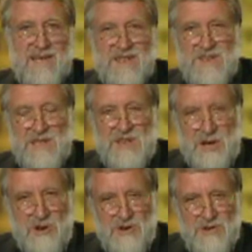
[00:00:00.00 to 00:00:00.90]
is actually
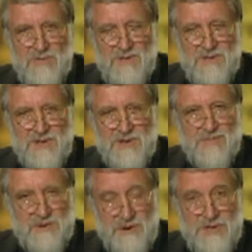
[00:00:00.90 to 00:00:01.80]
coated with
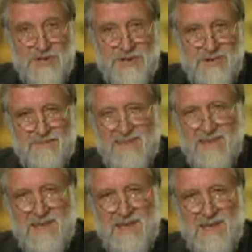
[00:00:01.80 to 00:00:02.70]
germs, good germs.
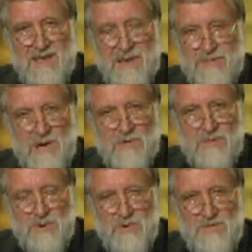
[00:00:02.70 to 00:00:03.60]
Mm. If we
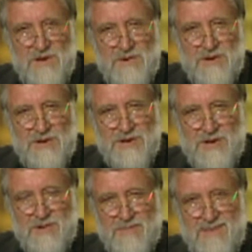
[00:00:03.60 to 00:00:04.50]
remove the good
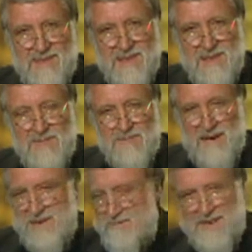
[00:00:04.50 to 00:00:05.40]
germs
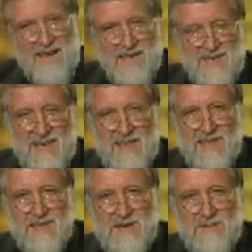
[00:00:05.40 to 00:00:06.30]
by dousing
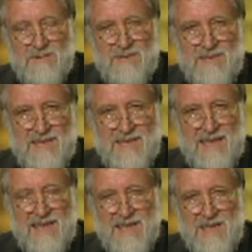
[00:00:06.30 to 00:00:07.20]
ourselves with these
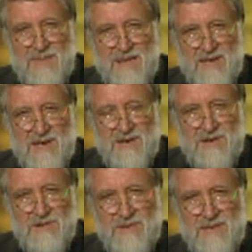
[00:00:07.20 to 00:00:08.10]

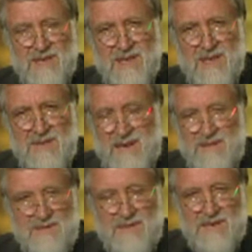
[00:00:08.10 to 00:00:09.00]
antibacterials,
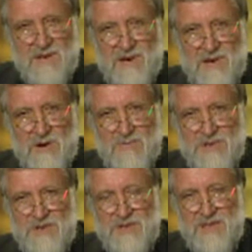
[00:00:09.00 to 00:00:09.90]
then there's a greater
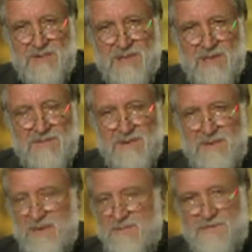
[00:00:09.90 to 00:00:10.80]
opportunity, really,
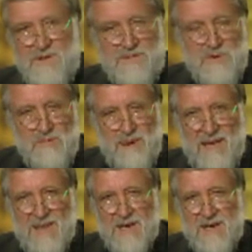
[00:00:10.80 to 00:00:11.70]
for the few
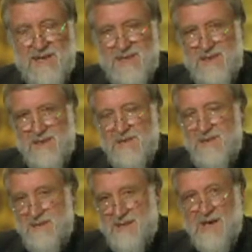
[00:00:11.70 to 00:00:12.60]
bad guys to
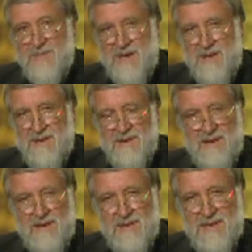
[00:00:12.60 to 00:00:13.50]
come in
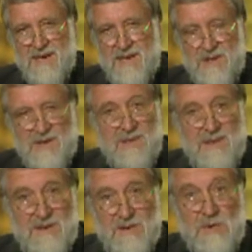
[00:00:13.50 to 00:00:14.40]
and start to
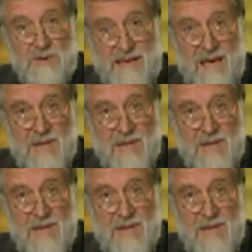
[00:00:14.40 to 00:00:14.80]
cause